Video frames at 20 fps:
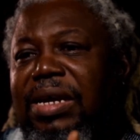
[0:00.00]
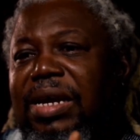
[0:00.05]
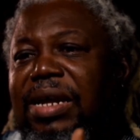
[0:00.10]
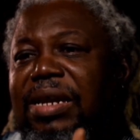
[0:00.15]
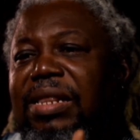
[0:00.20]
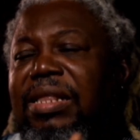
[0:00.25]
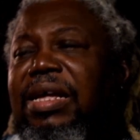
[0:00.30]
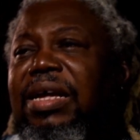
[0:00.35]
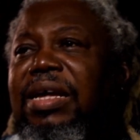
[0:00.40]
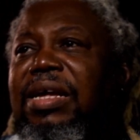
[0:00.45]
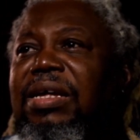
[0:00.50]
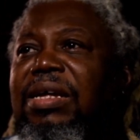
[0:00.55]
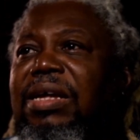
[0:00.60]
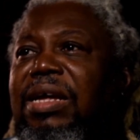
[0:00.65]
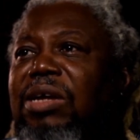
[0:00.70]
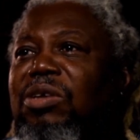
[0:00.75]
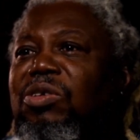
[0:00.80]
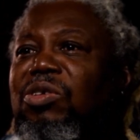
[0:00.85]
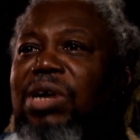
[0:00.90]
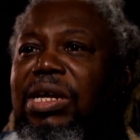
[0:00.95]
here and there,
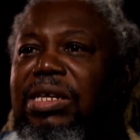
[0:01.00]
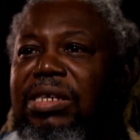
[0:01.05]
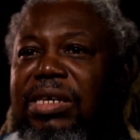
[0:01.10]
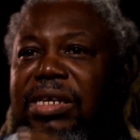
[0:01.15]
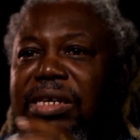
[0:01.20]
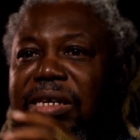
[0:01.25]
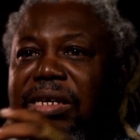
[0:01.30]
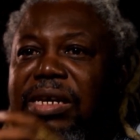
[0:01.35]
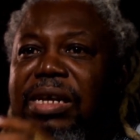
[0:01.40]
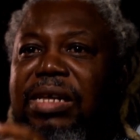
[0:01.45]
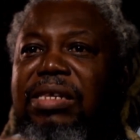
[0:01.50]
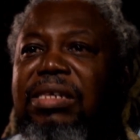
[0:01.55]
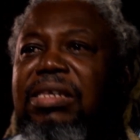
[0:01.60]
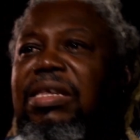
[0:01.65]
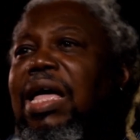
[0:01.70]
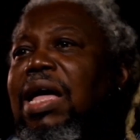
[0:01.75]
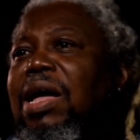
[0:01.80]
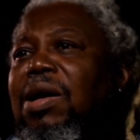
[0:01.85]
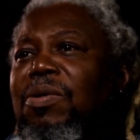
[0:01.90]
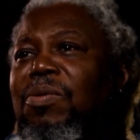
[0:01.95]
transitions,
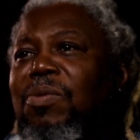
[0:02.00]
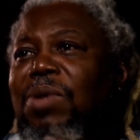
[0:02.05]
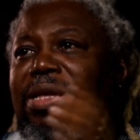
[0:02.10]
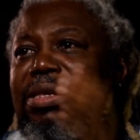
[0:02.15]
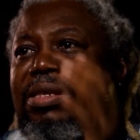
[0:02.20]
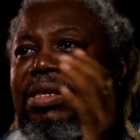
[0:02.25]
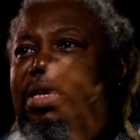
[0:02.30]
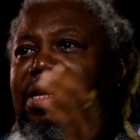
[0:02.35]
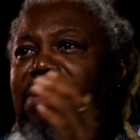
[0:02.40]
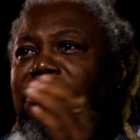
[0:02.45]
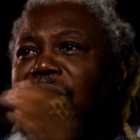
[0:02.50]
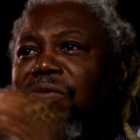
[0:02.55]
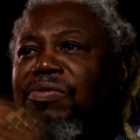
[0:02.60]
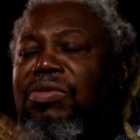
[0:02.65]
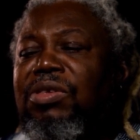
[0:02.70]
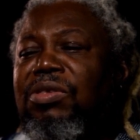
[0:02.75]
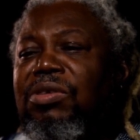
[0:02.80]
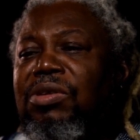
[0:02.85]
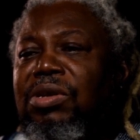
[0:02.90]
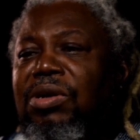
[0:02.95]
how one scene
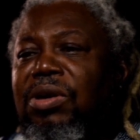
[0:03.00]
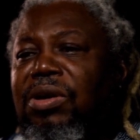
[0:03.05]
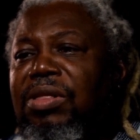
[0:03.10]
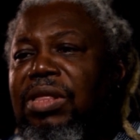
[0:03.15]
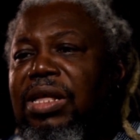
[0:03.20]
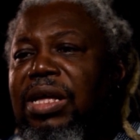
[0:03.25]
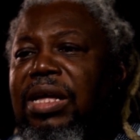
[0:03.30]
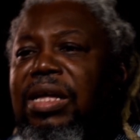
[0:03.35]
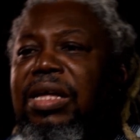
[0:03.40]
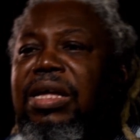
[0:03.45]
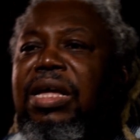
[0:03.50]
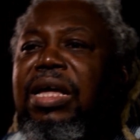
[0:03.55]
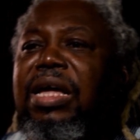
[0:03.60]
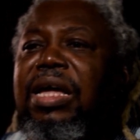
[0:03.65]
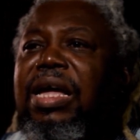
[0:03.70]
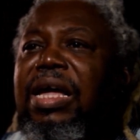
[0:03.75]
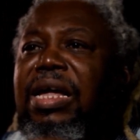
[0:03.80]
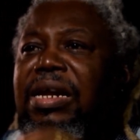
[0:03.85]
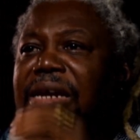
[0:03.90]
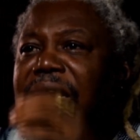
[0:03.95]
moves into the other,
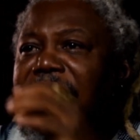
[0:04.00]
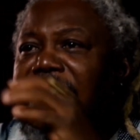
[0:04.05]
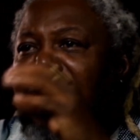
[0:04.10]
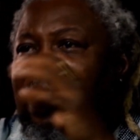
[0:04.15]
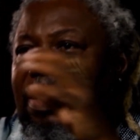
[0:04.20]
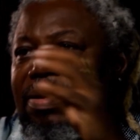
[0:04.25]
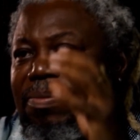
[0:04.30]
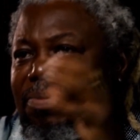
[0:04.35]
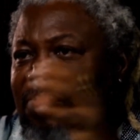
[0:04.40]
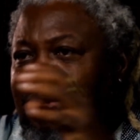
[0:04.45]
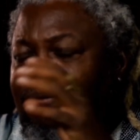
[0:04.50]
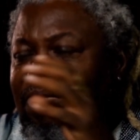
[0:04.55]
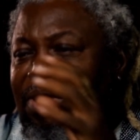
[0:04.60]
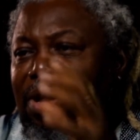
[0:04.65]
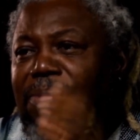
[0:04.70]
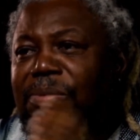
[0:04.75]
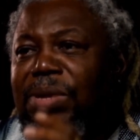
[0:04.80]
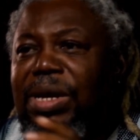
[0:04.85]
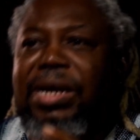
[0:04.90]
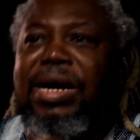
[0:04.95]
and then I
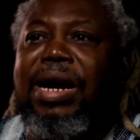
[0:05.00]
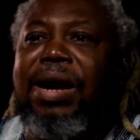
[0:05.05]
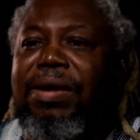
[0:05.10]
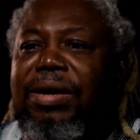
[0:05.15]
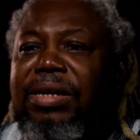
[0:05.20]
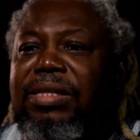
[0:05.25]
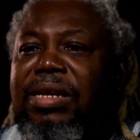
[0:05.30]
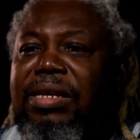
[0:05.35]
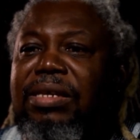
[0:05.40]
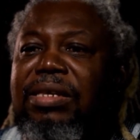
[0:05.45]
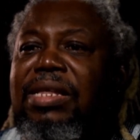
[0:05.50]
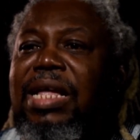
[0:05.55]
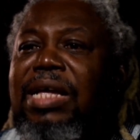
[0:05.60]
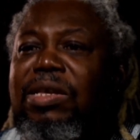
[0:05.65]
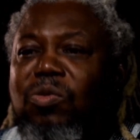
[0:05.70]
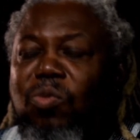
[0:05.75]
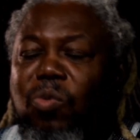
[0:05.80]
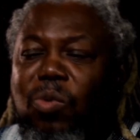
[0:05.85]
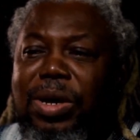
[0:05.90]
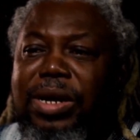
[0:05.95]
develop the characters.
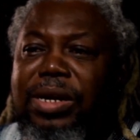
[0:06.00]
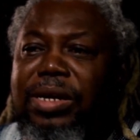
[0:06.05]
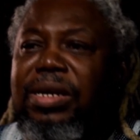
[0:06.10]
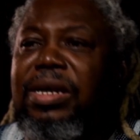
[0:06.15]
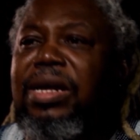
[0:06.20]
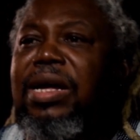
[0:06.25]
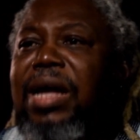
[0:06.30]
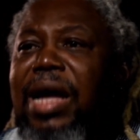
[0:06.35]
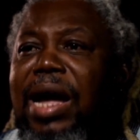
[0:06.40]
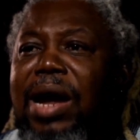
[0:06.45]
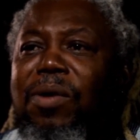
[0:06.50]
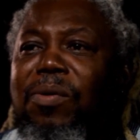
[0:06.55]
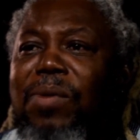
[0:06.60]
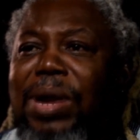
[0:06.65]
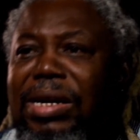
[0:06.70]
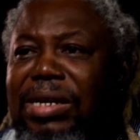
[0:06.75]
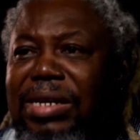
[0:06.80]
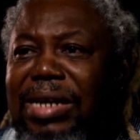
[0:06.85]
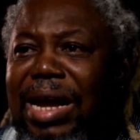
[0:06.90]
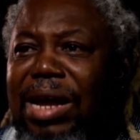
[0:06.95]
That's when I
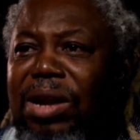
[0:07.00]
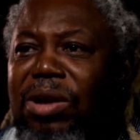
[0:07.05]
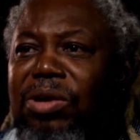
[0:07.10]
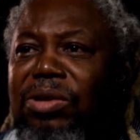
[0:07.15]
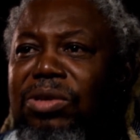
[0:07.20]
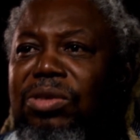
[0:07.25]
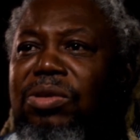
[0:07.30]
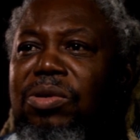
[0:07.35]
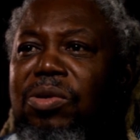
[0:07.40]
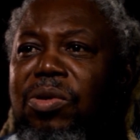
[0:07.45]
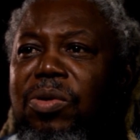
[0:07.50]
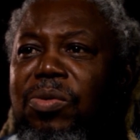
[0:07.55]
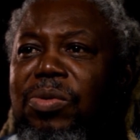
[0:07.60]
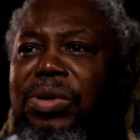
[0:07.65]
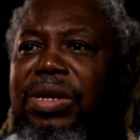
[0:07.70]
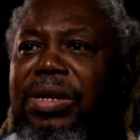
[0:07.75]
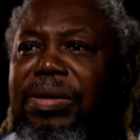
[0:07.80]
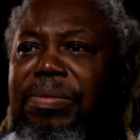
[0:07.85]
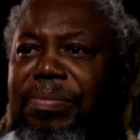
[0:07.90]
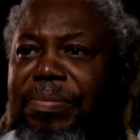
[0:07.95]
write dialogues to go
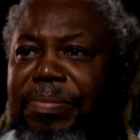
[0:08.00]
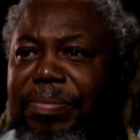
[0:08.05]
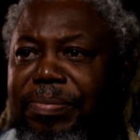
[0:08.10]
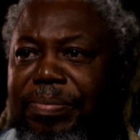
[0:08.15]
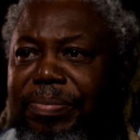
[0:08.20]
with them.